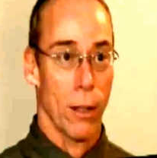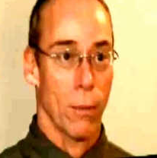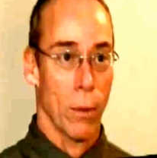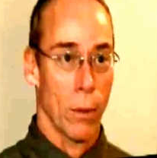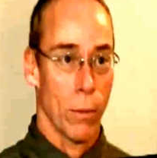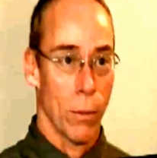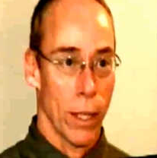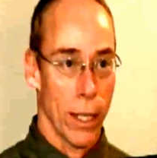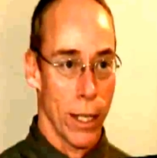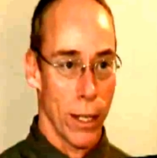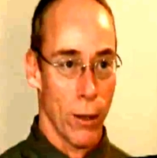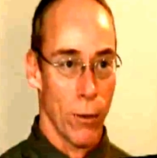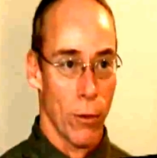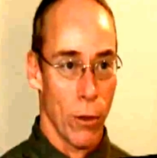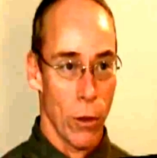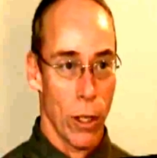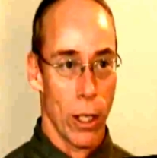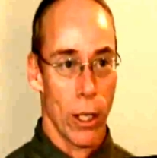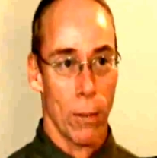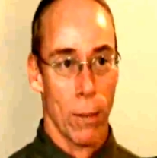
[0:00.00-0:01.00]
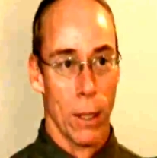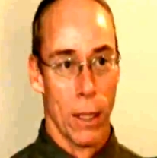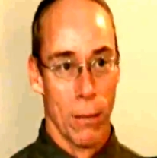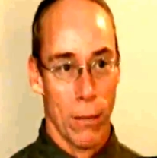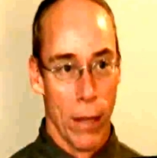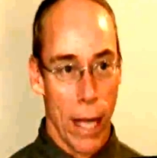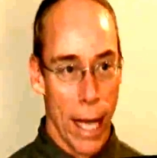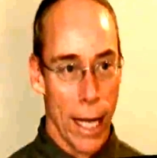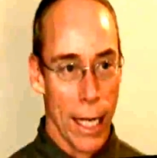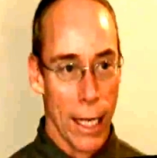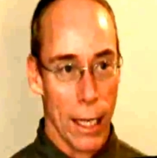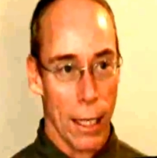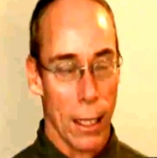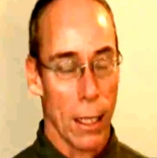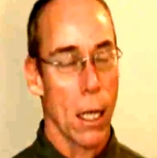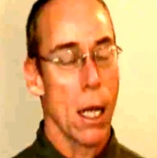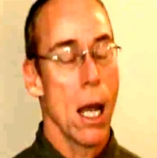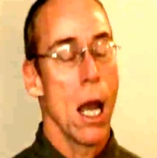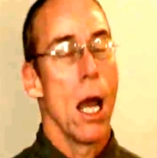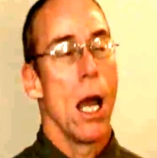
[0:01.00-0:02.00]
said when we interviewed him at the
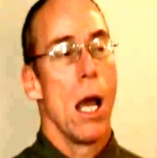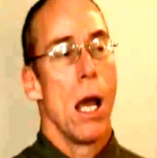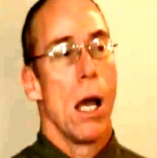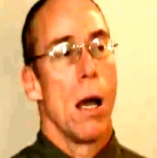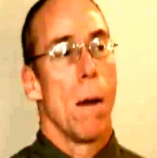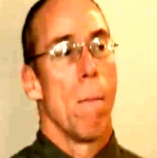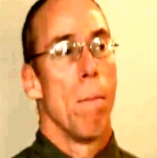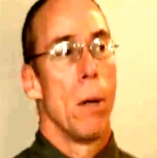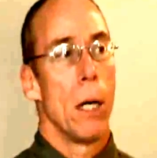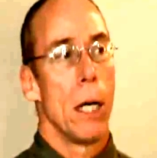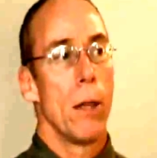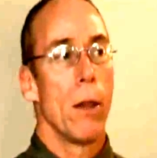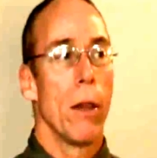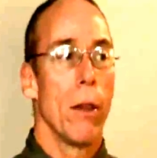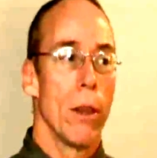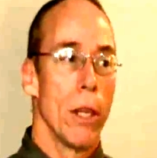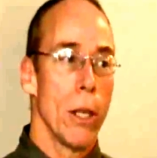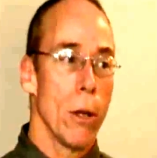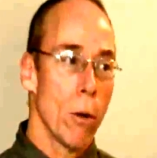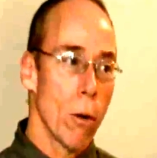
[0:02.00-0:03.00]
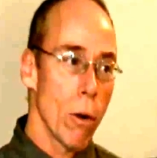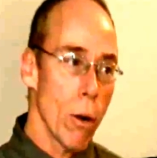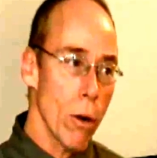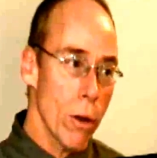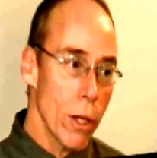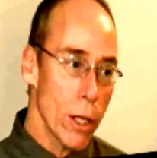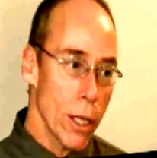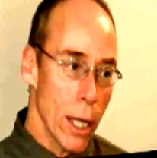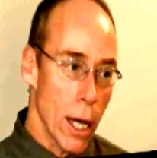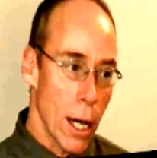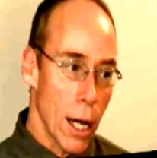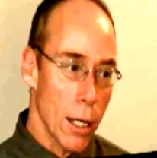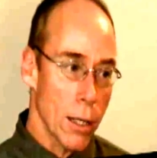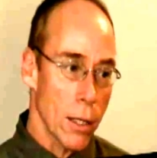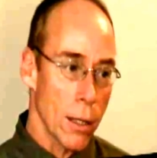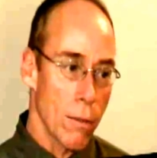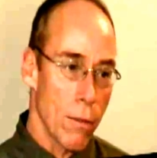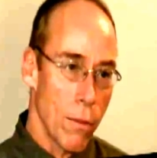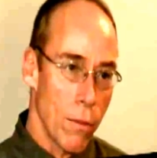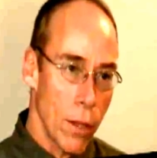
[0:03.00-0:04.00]
Vatican. But the
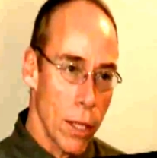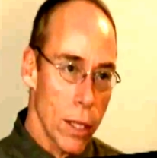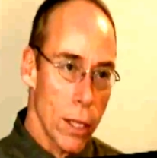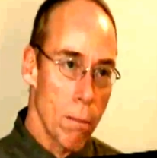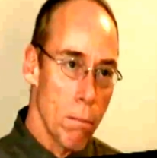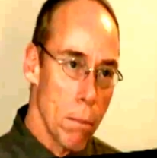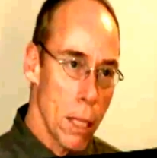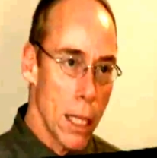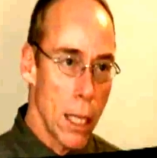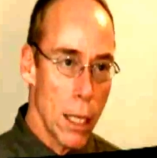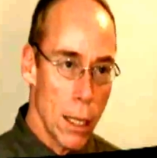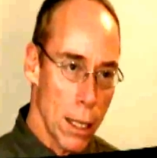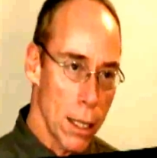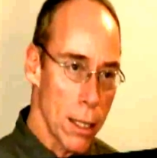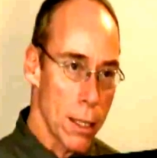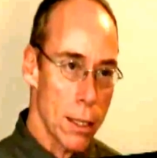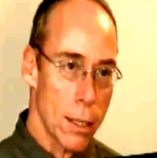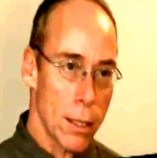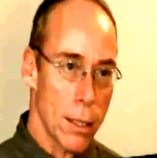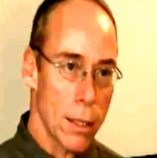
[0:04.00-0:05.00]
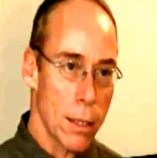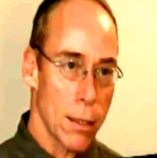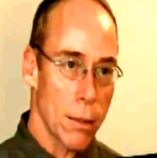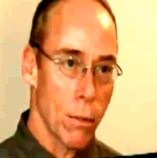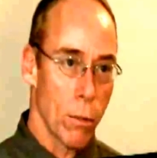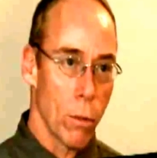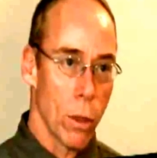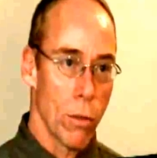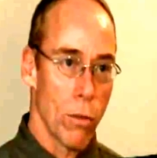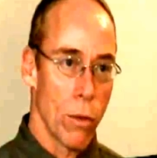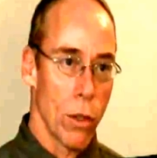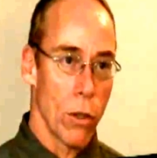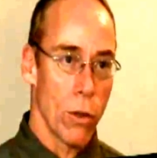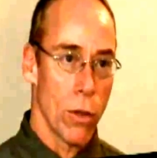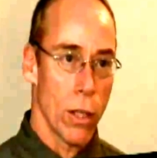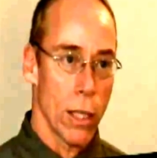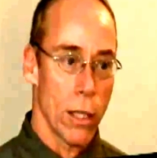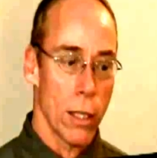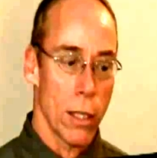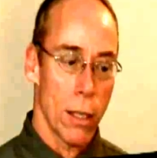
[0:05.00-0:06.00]
Orthodox and fundamentalists would
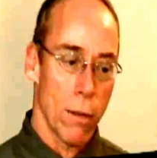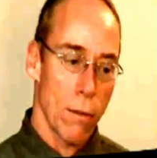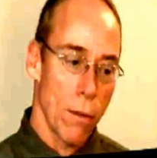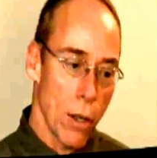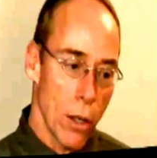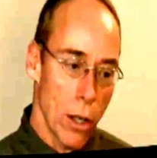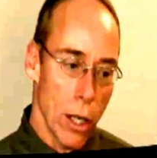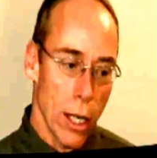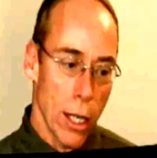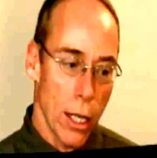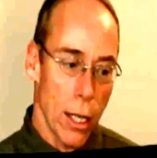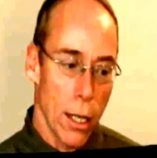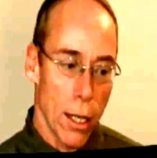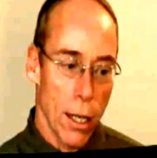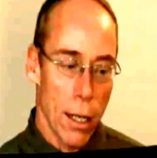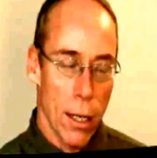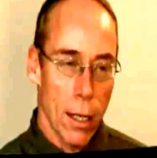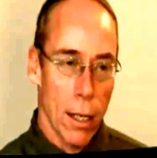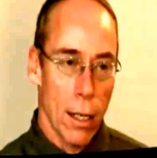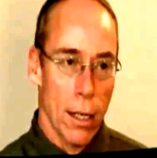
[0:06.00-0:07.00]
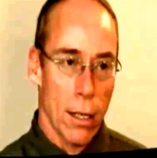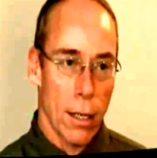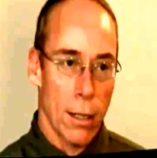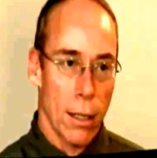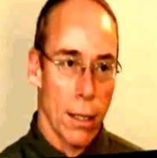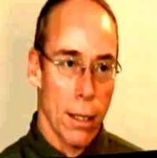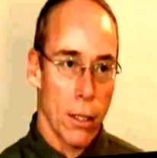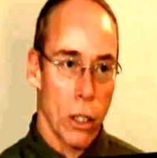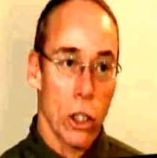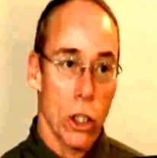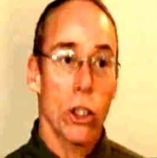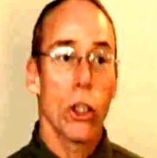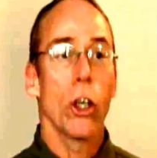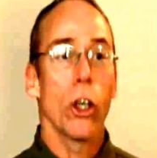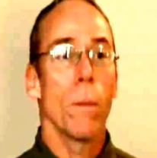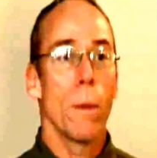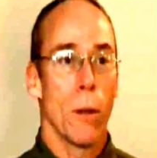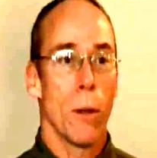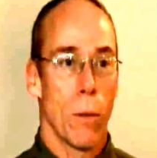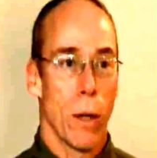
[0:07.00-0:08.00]
view this in a very
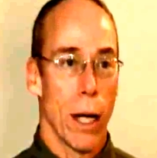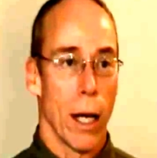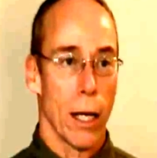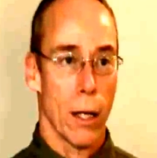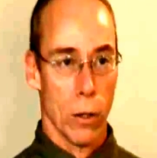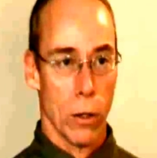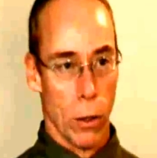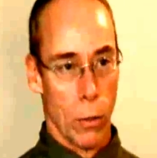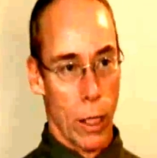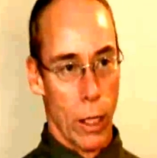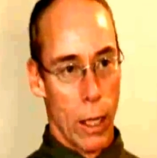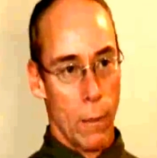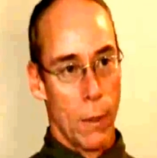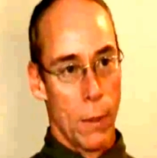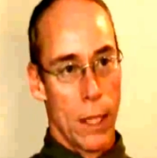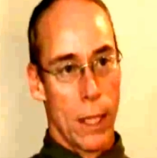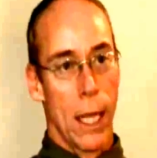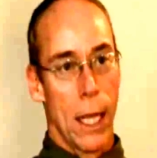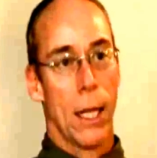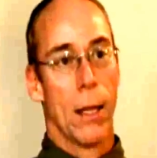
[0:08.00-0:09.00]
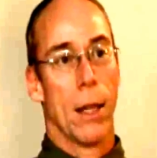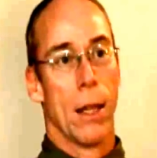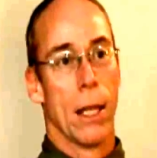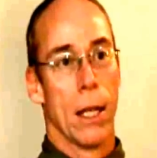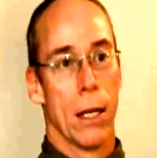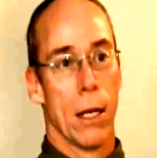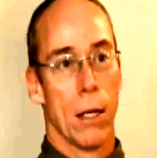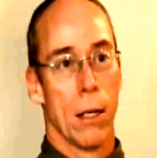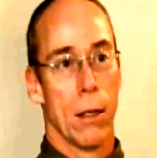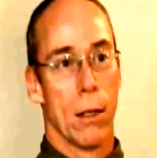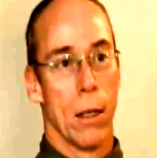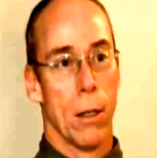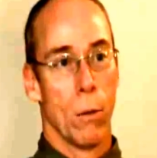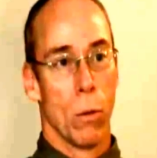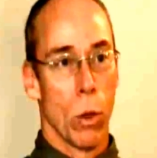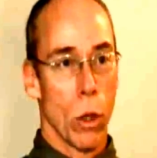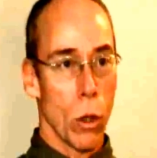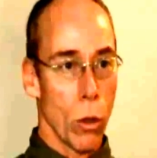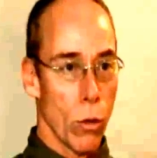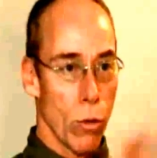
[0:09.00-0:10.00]
disturbing way, because it would upset their
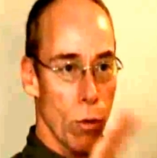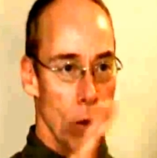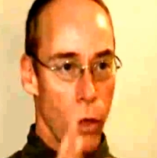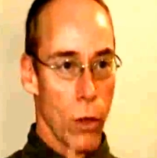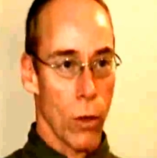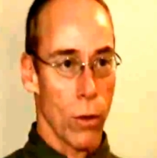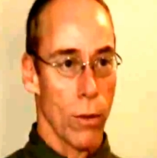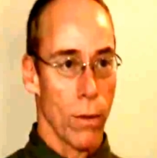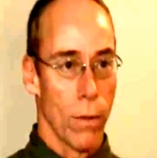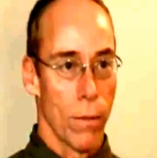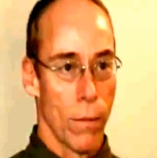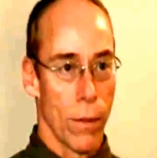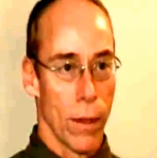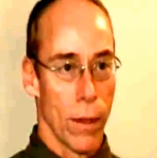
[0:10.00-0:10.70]
worldview.